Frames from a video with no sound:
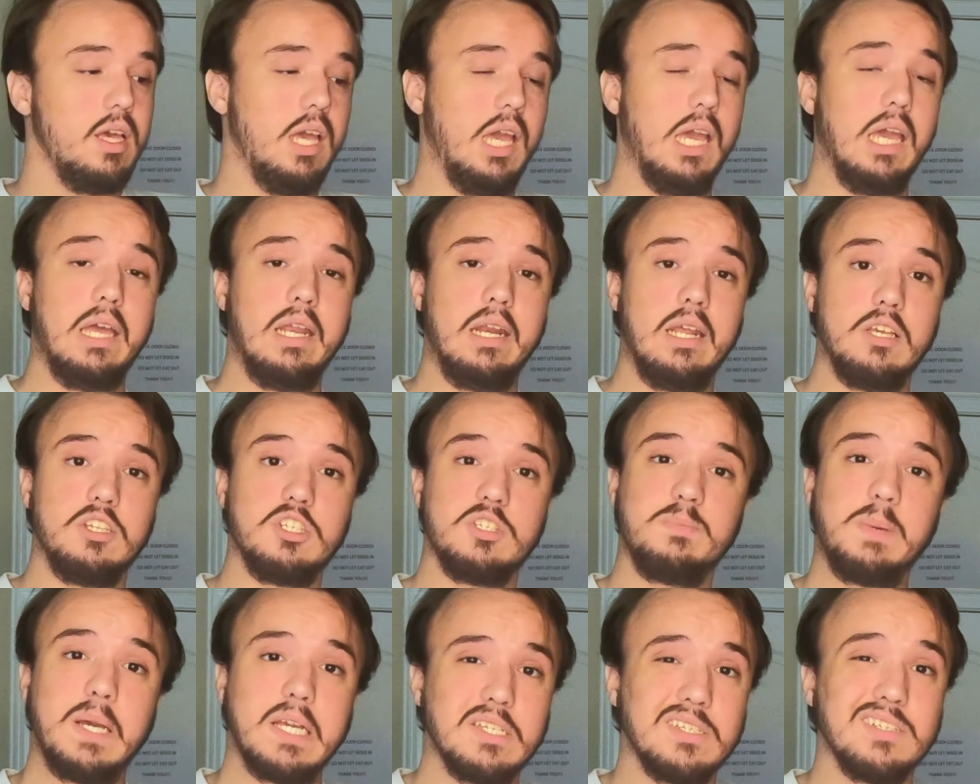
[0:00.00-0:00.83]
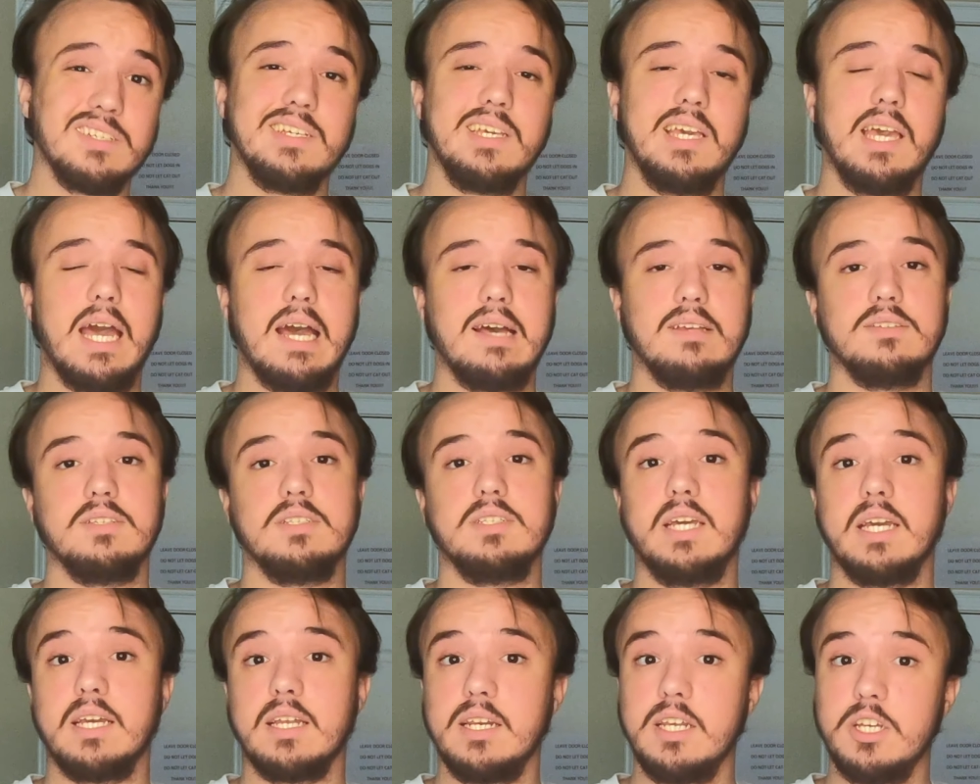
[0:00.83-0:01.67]
and especially as a
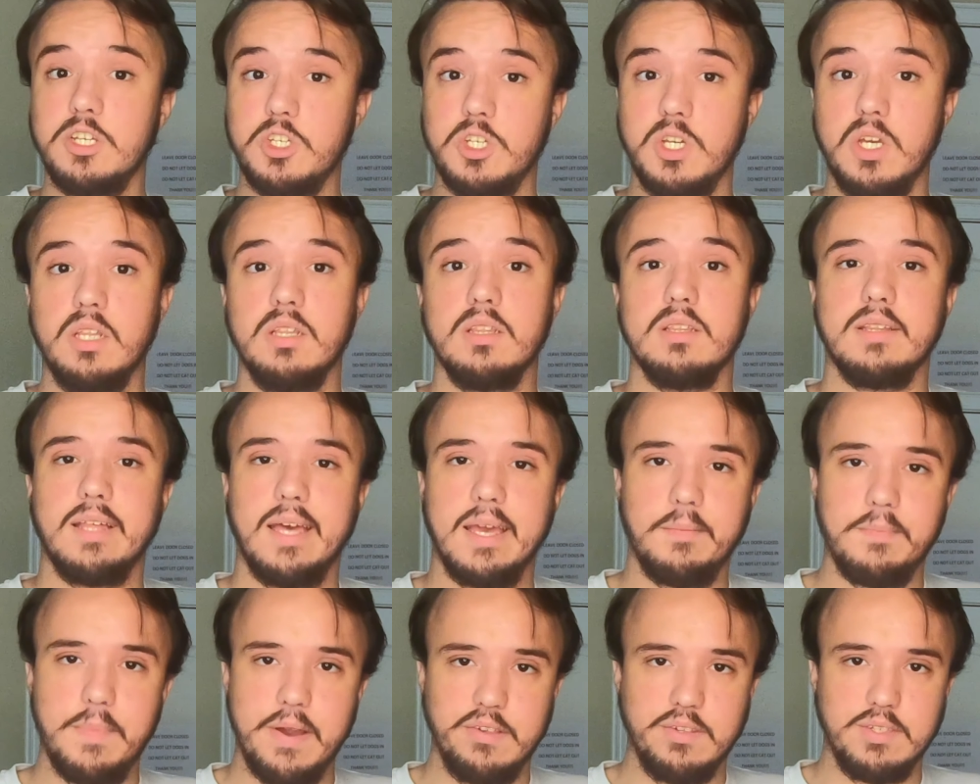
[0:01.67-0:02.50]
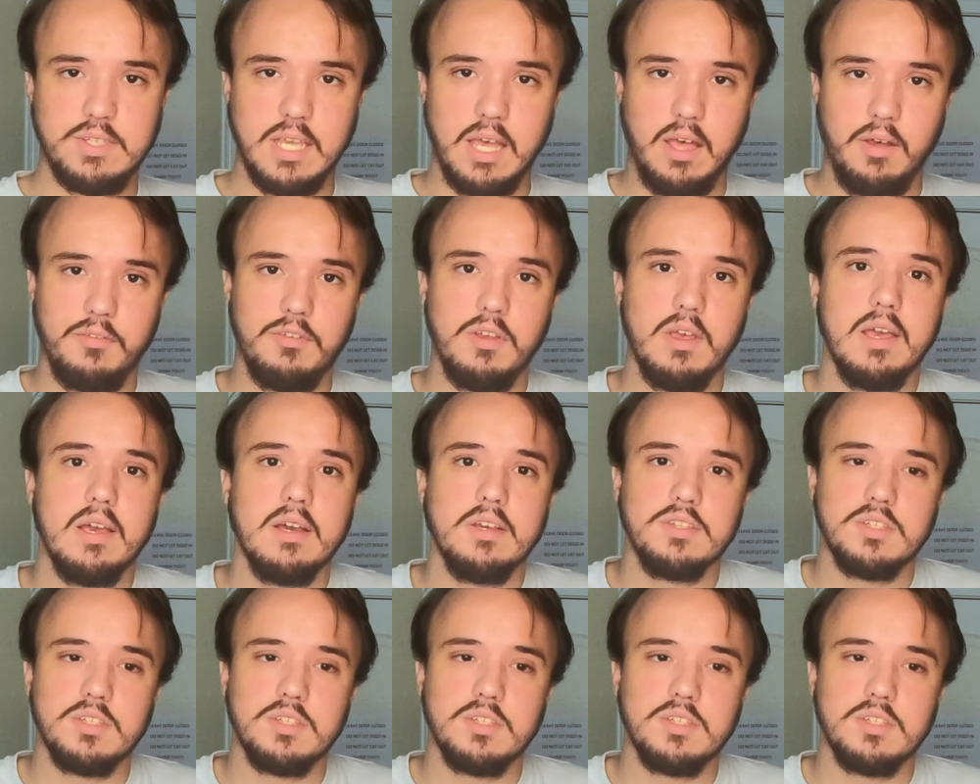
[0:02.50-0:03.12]
technician like myself.